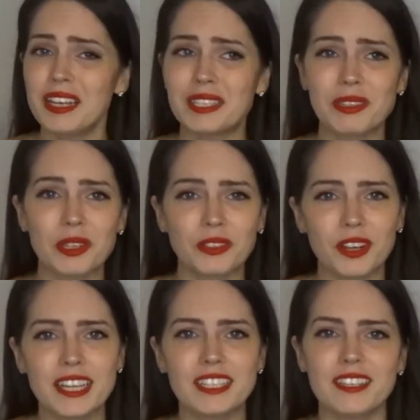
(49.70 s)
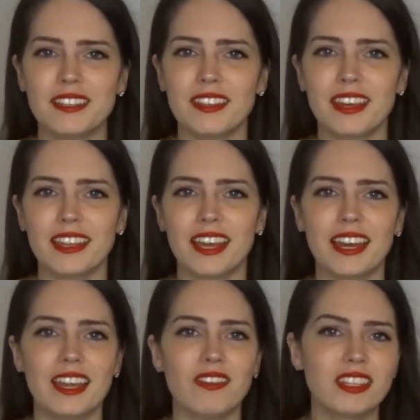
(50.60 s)
so it's crazy to think
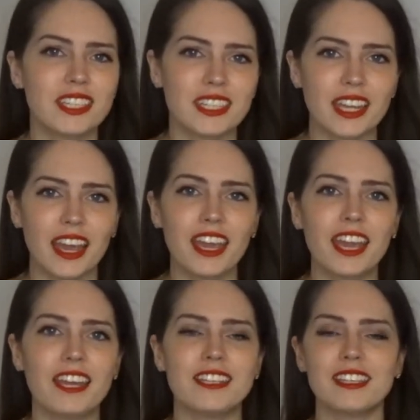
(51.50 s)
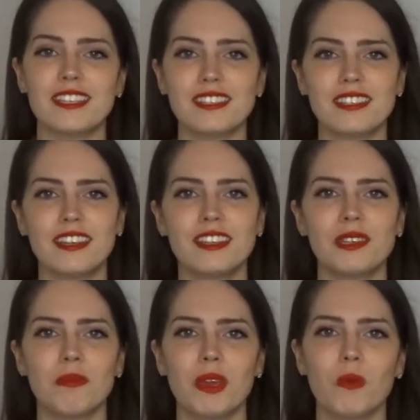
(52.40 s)
that even today it is considered
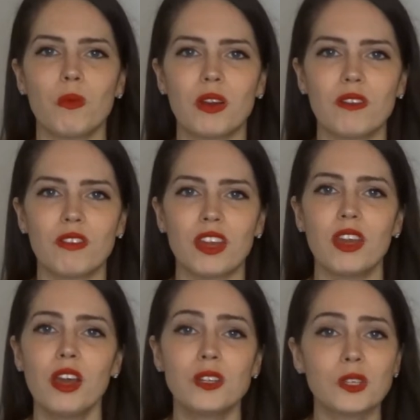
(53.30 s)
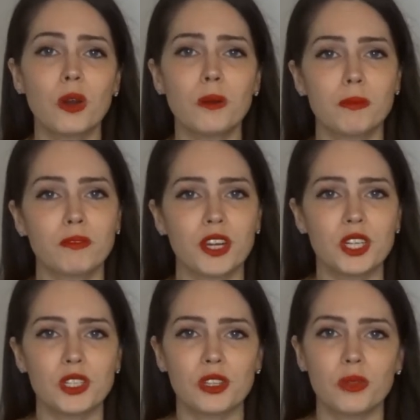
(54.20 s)
to be one of the top
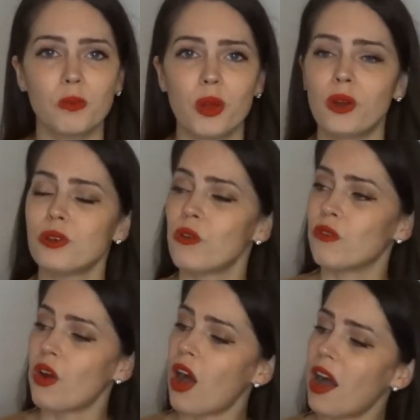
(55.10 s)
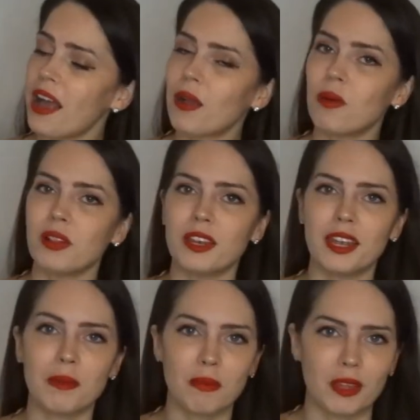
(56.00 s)
regions in the world for high
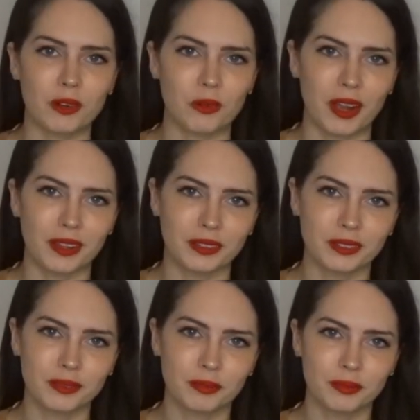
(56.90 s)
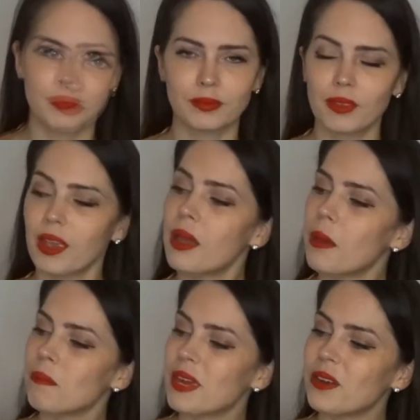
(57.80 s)
quality Pinot Noir.
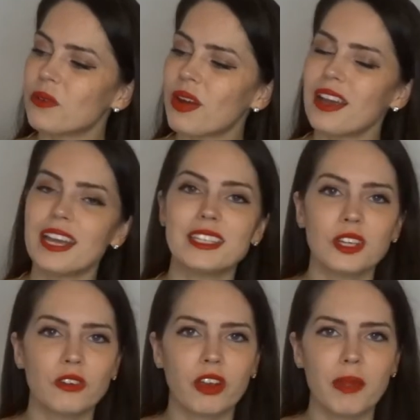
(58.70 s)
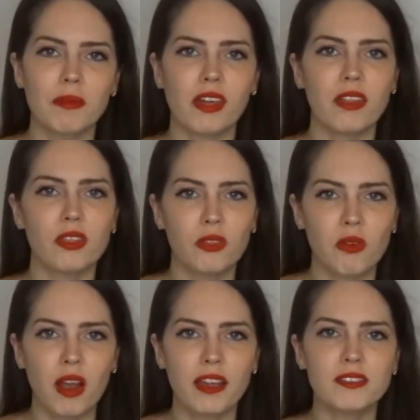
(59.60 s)
Pinot Noir is a grape that
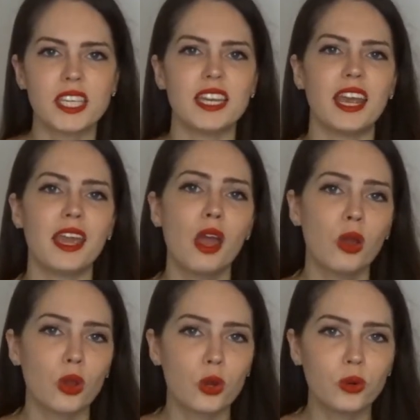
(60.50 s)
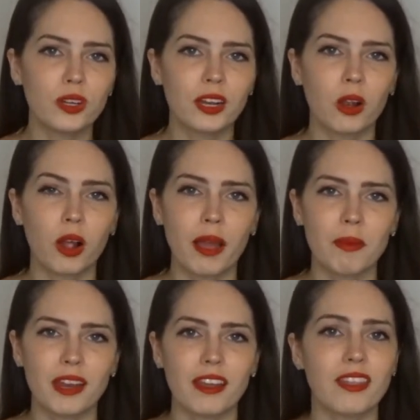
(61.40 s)
thrives in a cooler
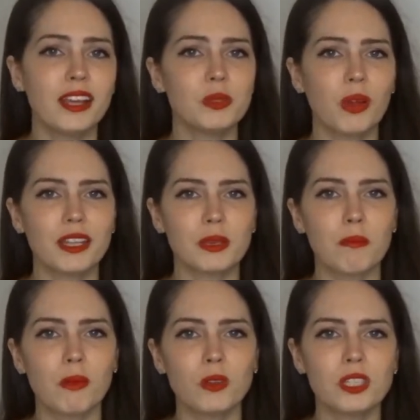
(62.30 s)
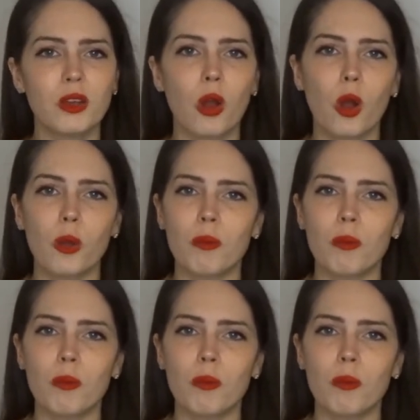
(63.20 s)
climate, and that's why it's most at home